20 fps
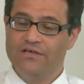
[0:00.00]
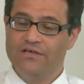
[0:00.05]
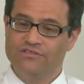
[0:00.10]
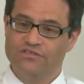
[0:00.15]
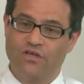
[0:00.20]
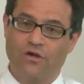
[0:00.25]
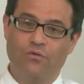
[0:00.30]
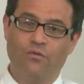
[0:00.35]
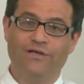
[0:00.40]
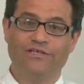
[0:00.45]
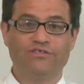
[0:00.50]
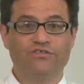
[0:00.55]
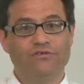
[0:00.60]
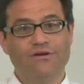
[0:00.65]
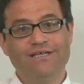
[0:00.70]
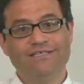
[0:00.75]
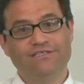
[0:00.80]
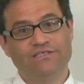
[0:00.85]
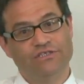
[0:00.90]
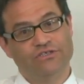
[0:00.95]
So what
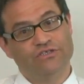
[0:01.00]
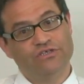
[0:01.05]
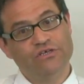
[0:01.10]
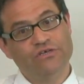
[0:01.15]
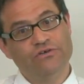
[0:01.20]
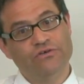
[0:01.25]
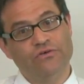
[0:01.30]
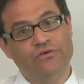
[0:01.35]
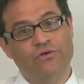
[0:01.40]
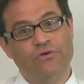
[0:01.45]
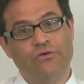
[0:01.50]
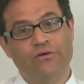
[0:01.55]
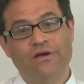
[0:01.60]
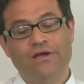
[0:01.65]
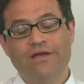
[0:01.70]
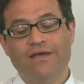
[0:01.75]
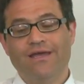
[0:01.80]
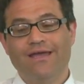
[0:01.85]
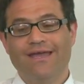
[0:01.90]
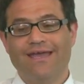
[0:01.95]
trusts
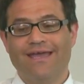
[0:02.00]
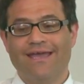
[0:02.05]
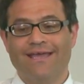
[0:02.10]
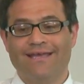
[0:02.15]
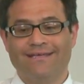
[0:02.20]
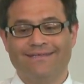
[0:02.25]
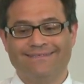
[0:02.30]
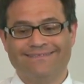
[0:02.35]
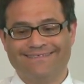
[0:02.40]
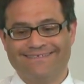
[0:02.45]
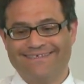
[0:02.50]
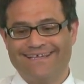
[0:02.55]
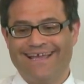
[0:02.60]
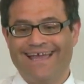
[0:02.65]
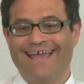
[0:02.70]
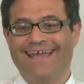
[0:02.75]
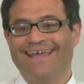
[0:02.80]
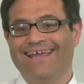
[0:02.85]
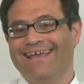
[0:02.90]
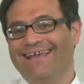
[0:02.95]
do is,
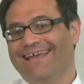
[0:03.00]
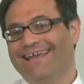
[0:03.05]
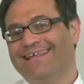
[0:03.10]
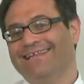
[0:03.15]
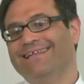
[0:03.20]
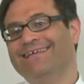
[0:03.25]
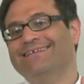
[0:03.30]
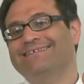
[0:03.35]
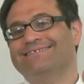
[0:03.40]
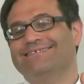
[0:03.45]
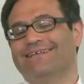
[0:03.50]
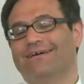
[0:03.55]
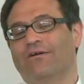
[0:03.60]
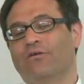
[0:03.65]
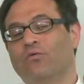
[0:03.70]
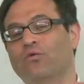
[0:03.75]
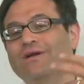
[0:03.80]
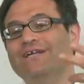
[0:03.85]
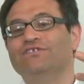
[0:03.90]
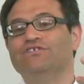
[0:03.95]
at least
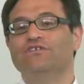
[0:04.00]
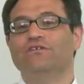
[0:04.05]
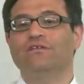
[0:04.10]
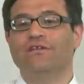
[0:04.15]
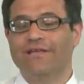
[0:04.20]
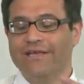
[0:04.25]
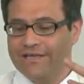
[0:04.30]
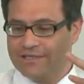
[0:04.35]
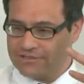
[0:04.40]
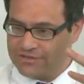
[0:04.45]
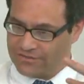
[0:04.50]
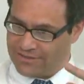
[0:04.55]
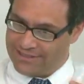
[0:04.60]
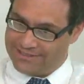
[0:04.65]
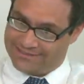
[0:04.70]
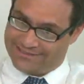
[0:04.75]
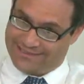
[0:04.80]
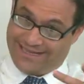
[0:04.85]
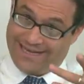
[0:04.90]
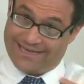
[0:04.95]
originally a
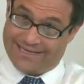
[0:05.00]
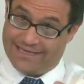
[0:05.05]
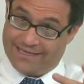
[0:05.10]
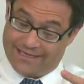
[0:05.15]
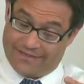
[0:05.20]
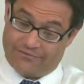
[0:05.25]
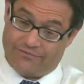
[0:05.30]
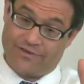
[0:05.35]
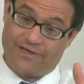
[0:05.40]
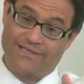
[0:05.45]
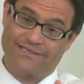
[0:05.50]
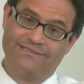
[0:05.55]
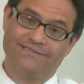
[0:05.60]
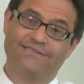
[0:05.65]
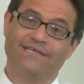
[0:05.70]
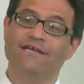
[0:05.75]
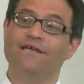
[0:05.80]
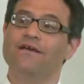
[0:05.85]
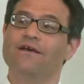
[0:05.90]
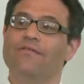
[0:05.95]
trust, the idea
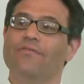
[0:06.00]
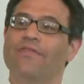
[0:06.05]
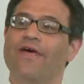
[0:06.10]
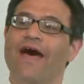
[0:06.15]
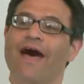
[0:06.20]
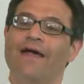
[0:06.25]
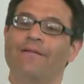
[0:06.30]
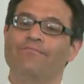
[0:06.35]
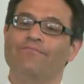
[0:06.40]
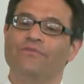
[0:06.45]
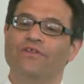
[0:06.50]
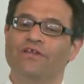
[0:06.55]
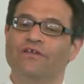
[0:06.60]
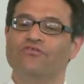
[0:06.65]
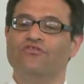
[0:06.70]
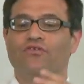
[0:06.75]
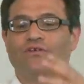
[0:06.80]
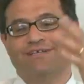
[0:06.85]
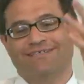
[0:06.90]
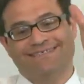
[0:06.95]
was that
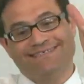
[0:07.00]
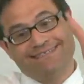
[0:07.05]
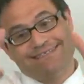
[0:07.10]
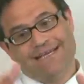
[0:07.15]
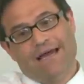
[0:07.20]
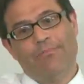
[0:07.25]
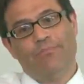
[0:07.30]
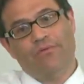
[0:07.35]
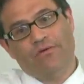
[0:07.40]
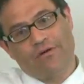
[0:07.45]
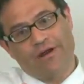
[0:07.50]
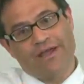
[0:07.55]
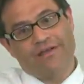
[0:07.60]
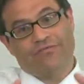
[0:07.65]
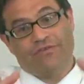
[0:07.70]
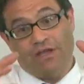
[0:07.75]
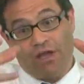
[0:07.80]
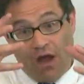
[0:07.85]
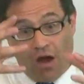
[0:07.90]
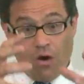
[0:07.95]
you sort of
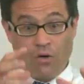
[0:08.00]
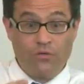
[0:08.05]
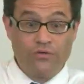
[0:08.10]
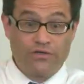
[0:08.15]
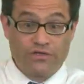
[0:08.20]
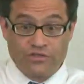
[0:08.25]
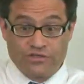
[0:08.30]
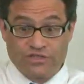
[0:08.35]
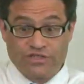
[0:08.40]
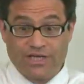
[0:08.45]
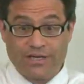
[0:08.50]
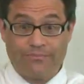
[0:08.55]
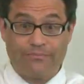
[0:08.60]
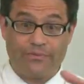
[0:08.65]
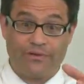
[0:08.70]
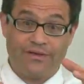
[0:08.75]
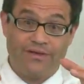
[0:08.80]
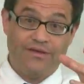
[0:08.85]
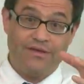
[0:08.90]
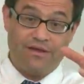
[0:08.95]
separate the
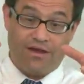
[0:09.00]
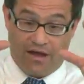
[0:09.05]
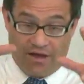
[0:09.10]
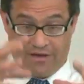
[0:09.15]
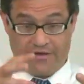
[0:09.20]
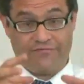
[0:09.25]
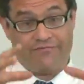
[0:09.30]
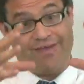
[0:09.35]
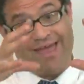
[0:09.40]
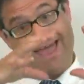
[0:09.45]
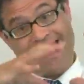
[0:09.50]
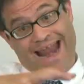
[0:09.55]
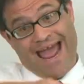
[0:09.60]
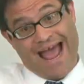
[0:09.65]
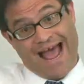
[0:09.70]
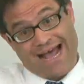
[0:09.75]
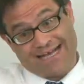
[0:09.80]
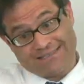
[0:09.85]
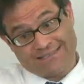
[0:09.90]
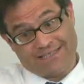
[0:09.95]
ownership of an
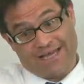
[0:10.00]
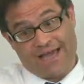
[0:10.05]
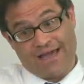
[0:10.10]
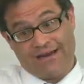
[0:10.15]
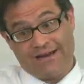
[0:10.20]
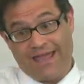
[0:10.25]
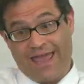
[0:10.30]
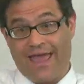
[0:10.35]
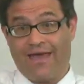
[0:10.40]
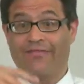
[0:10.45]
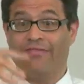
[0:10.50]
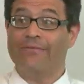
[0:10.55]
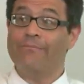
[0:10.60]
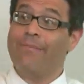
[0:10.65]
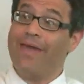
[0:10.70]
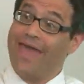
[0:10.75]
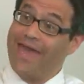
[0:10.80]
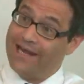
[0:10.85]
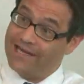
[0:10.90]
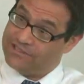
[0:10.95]
asset and the
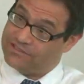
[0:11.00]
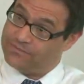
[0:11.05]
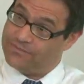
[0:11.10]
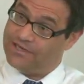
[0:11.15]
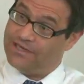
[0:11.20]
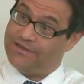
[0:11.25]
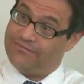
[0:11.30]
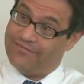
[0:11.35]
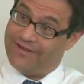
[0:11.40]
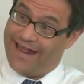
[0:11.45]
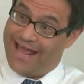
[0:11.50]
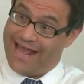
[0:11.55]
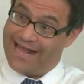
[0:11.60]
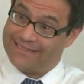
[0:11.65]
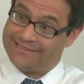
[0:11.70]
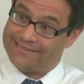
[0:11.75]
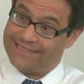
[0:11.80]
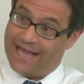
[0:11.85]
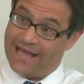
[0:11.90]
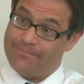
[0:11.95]
management of an
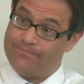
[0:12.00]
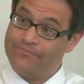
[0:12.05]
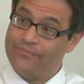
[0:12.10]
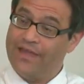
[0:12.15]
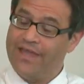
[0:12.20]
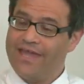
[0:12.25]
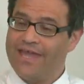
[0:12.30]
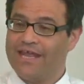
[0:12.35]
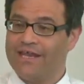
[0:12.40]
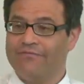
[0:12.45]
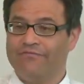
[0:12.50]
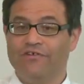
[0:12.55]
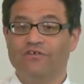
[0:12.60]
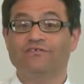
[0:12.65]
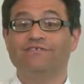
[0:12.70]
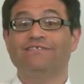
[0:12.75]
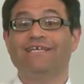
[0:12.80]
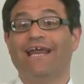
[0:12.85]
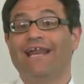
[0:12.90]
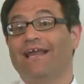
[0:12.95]
asset. And if
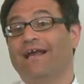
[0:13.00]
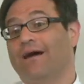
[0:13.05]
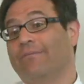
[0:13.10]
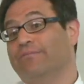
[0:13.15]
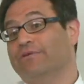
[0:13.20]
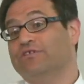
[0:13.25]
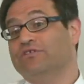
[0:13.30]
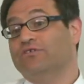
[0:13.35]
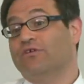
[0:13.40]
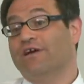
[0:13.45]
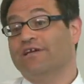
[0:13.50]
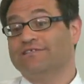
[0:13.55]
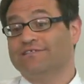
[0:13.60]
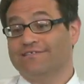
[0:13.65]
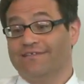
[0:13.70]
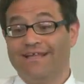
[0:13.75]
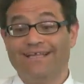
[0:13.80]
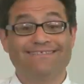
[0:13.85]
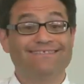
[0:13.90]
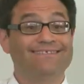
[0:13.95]
you're setting up a
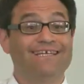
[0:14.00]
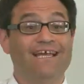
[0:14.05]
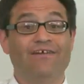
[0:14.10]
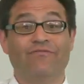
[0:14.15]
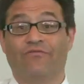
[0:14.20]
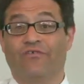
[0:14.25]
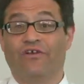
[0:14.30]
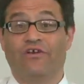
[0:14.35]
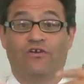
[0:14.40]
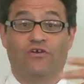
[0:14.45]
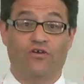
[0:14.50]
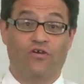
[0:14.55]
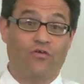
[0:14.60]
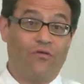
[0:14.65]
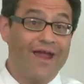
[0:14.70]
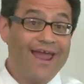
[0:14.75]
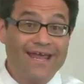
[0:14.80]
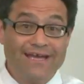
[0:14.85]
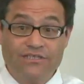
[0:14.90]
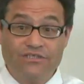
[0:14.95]
trust, let's say for your
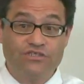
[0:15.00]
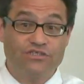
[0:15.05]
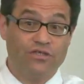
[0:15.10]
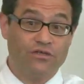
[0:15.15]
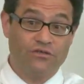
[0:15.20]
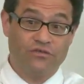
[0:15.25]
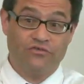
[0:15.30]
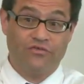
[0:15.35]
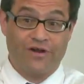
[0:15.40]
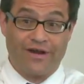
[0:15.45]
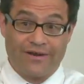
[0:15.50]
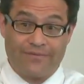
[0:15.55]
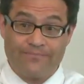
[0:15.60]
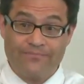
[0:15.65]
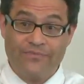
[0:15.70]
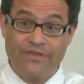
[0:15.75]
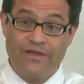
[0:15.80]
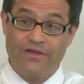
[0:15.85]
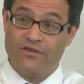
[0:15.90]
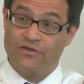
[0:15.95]

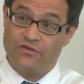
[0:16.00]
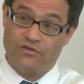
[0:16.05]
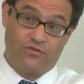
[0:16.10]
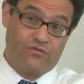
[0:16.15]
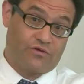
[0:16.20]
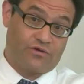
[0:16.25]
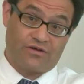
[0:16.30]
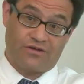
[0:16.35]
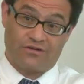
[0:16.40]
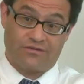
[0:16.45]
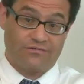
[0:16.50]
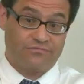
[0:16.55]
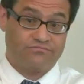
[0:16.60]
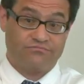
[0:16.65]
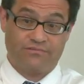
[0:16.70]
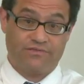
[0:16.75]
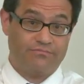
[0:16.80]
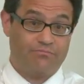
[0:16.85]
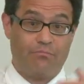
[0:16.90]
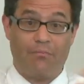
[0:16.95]
grandchildren who are
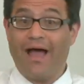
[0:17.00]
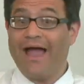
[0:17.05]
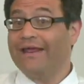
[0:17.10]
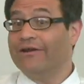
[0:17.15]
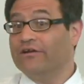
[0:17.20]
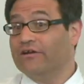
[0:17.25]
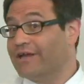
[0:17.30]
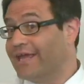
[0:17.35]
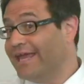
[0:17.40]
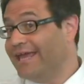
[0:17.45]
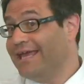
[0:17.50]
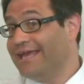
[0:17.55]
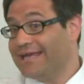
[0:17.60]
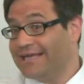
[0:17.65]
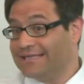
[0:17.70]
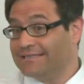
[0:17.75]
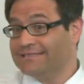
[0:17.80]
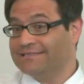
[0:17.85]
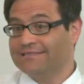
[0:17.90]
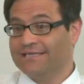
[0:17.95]
minor
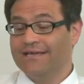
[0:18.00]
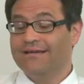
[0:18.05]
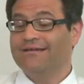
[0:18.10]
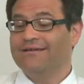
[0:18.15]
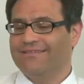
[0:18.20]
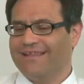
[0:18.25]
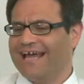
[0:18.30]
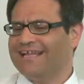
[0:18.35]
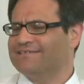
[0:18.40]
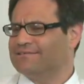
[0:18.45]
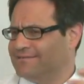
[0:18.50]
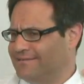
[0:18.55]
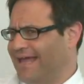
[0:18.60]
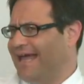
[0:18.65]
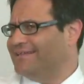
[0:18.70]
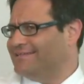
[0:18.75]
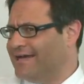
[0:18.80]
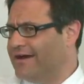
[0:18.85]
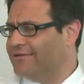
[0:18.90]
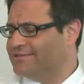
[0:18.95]
kids,
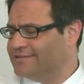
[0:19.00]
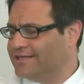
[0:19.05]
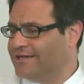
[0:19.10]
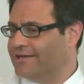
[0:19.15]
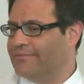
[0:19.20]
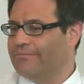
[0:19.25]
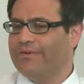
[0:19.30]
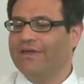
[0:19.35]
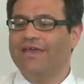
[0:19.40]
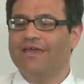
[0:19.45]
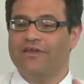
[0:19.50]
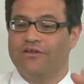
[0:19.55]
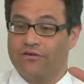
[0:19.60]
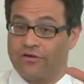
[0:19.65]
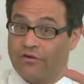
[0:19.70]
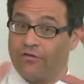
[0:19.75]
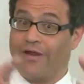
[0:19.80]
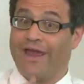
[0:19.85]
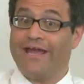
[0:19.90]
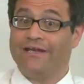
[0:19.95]
that's how it's going to be.
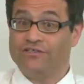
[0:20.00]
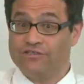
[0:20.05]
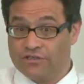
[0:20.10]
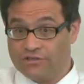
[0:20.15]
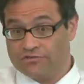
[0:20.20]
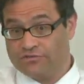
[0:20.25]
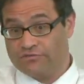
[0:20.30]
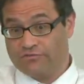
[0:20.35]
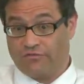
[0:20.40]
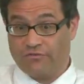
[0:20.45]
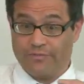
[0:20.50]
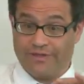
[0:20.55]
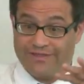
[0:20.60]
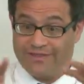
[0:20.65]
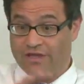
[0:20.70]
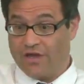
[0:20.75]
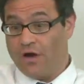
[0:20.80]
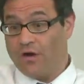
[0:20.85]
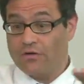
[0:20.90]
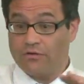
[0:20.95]
Your grandchildren will be
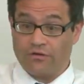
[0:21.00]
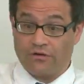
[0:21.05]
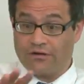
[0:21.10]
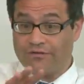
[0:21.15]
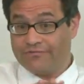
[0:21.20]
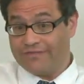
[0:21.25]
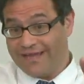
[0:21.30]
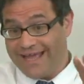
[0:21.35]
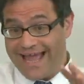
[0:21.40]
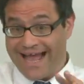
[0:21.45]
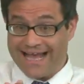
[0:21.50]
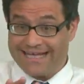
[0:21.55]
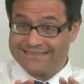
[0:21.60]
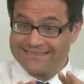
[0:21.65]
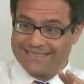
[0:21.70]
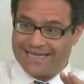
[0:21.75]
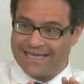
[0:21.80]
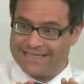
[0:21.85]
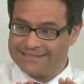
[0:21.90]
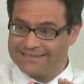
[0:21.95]
the owner of the
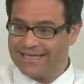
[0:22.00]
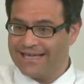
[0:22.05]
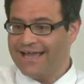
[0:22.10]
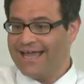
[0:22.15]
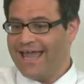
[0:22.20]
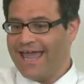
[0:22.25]
assets,